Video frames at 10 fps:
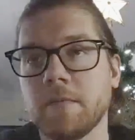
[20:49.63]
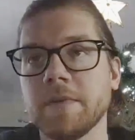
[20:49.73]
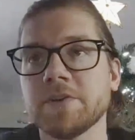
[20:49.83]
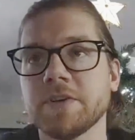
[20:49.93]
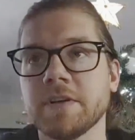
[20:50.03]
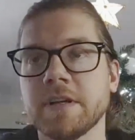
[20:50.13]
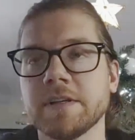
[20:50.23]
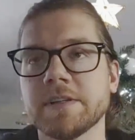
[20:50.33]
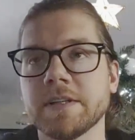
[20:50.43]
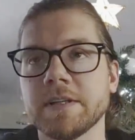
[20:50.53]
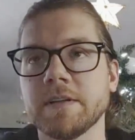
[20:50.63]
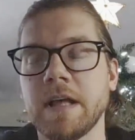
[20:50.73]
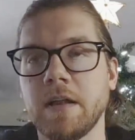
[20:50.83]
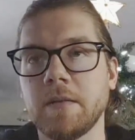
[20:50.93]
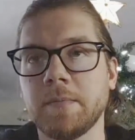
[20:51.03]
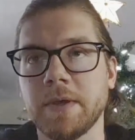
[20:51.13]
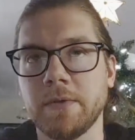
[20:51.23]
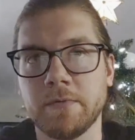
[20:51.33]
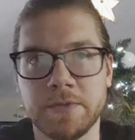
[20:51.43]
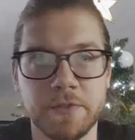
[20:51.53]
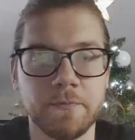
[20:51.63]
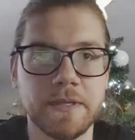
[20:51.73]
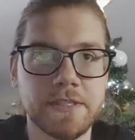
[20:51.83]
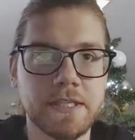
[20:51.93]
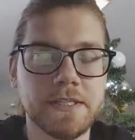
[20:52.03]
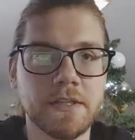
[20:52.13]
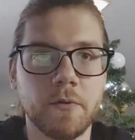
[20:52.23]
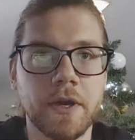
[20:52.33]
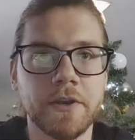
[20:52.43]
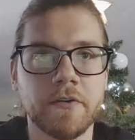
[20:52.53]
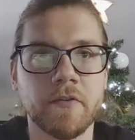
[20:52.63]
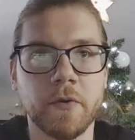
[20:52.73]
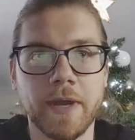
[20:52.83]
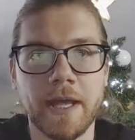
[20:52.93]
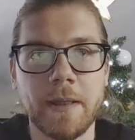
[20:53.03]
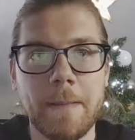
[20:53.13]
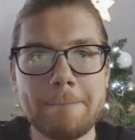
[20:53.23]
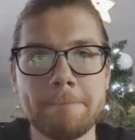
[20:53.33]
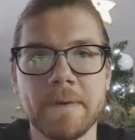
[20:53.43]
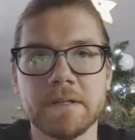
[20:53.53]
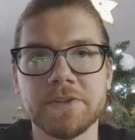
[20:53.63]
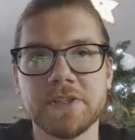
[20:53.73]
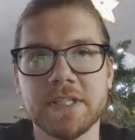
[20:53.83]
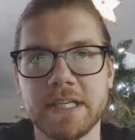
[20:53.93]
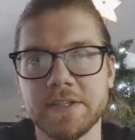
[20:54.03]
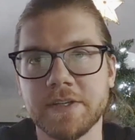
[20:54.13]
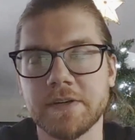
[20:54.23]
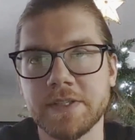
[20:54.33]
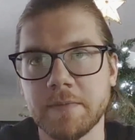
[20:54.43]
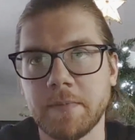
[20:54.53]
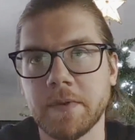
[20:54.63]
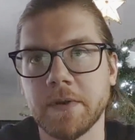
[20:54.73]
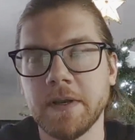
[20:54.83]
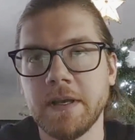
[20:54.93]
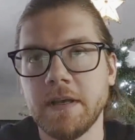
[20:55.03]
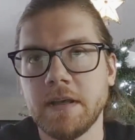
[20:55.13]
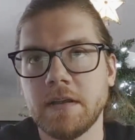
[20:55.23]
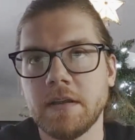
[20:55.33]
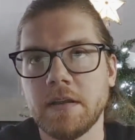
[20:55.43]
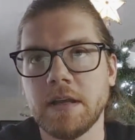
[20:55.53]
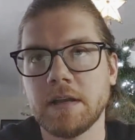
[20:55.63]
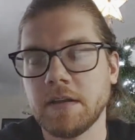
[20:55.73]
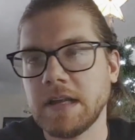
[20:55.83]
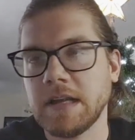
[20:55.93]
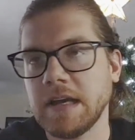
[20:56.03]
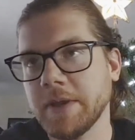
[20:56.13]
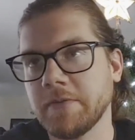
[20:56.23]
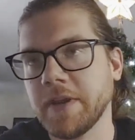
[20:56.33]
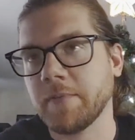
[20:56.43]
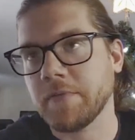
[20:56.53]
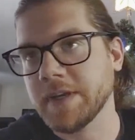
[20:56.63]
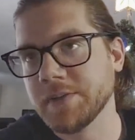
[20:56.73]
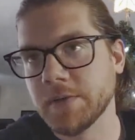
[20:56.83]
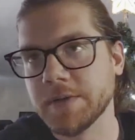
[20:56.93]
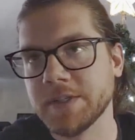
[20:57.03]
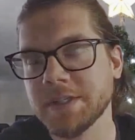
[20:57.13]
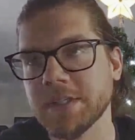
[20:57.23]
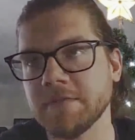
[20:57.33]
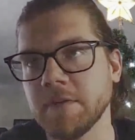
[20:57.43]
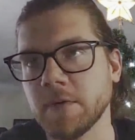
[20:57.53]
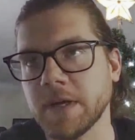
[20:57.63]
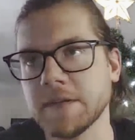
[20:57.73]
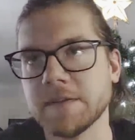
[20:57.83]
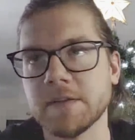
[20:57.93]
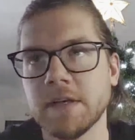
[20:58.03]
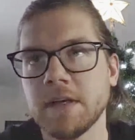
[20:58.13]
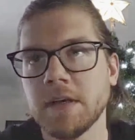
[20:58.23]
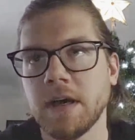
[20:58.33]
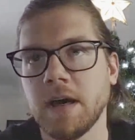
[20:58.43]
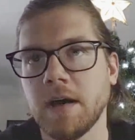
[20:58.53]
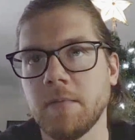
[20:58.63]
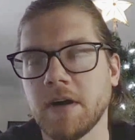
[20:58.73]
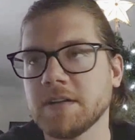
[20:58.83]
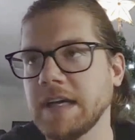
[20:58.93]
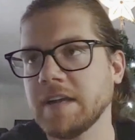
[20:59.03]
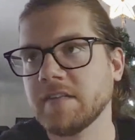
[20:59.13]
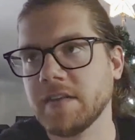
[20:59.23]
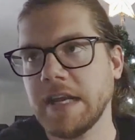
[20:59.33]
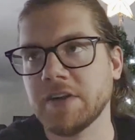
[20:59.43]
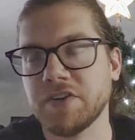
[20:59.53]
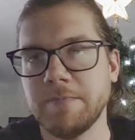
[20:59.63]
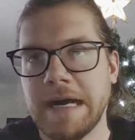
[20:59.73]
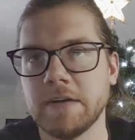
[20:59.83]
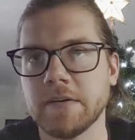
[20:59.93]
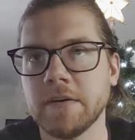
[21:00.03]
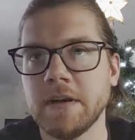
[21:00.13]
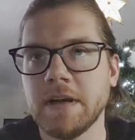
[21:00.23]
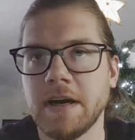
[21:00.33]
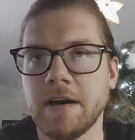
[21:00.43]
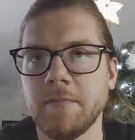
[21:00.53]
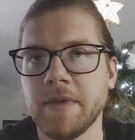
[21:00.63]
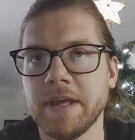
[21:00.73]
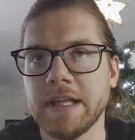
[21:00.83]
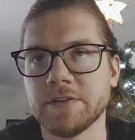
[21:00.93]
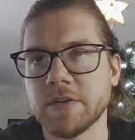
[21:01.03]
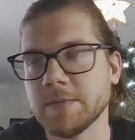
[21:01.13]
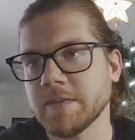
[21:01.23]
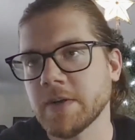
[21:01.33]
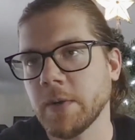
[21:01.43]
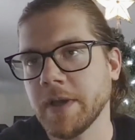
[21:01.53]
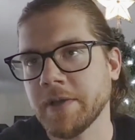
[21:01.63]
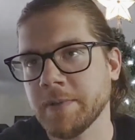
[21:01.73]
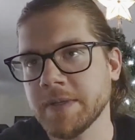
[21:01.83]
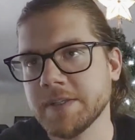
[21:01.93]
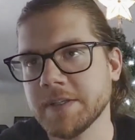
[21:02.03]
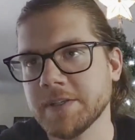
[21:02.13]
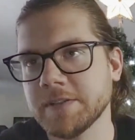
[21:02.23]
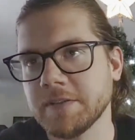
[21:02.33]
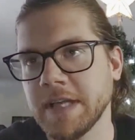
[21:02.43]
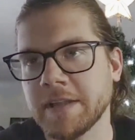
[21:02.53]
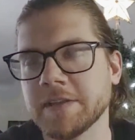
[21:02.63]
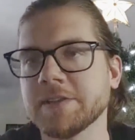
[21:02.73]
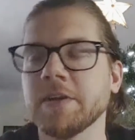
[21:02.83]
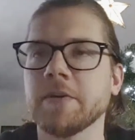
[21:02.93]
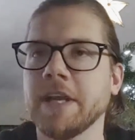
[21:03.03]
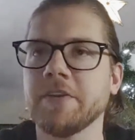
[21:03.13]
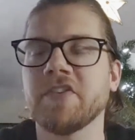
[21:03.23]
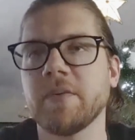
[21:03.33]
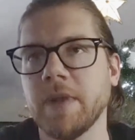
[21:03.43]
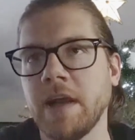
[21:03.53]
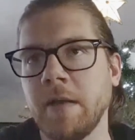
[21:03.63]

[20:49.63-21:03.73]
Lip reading: our mission is to help you do business the way you're doing it, but just easier, simpler, and allowing you to free up resources to focus on tasks that actually matter in terms of growing your business. Like, there's no need you should be